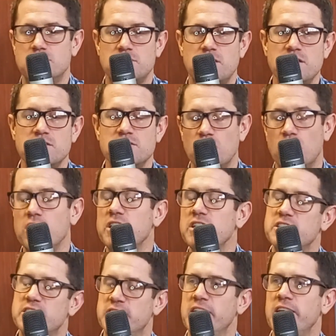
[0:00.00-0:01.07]
There's
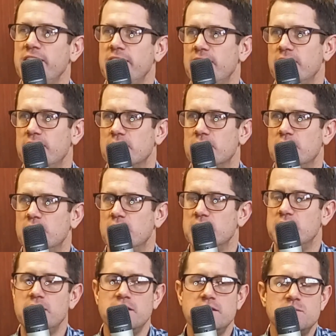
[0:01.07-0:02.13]
knowledge there
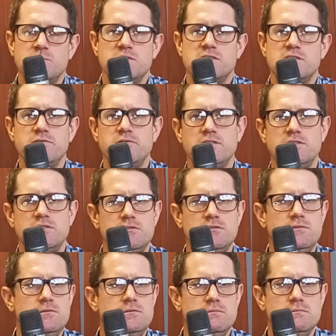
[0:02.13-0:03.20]
that is specific
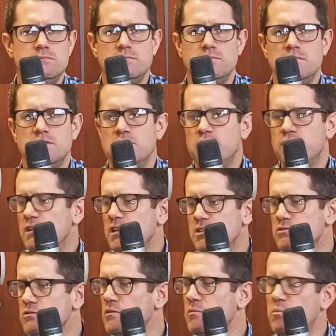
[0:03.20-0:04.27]
to the
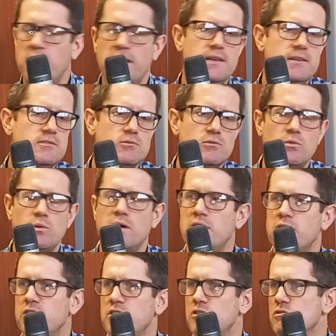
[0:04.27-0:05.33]
village or the place or
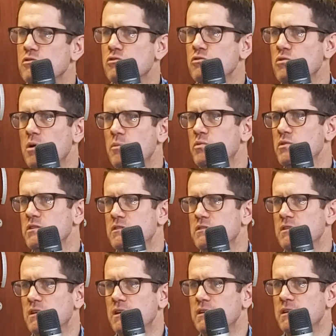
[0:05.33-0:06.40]
wherever you grew up
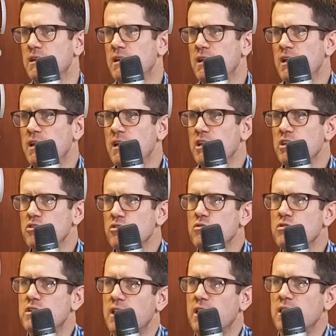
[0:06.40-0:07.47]
with, and
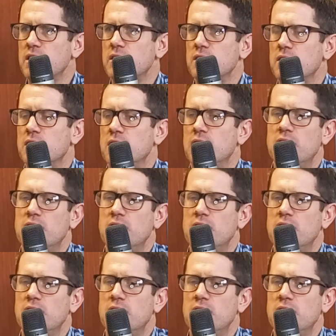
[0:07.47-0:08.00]
you can.